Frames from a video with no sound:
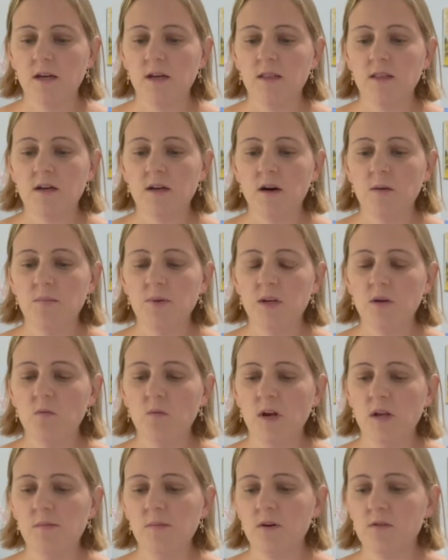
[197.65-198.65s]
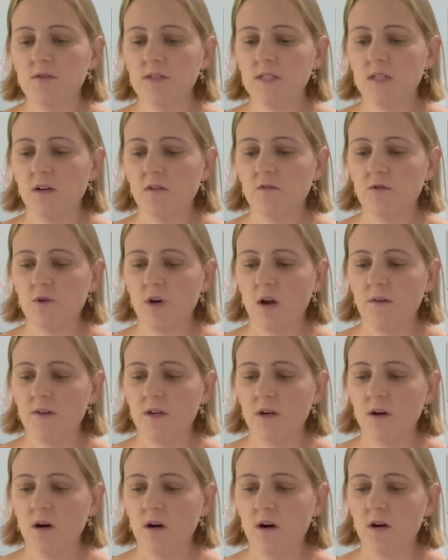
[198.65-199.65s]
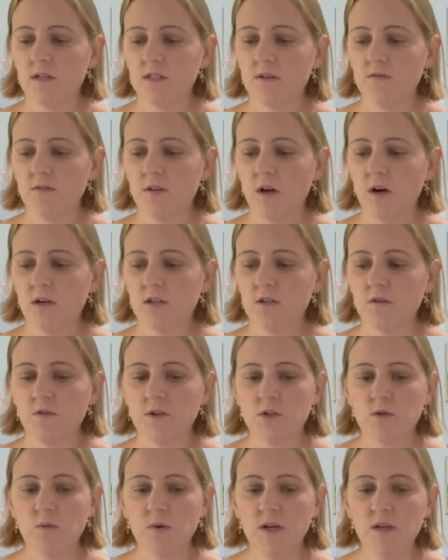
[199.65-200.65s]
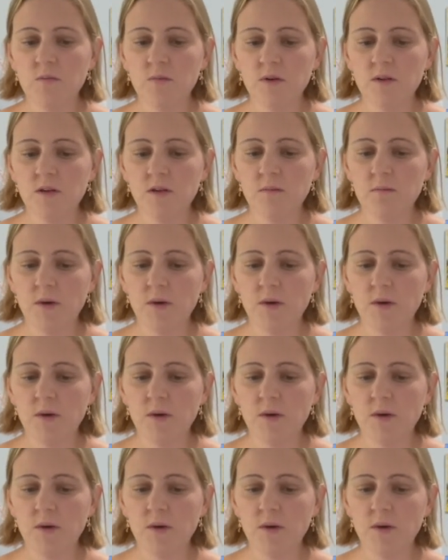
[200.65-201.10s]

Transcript: The company Waymo's self-driving cars have logged over 20 million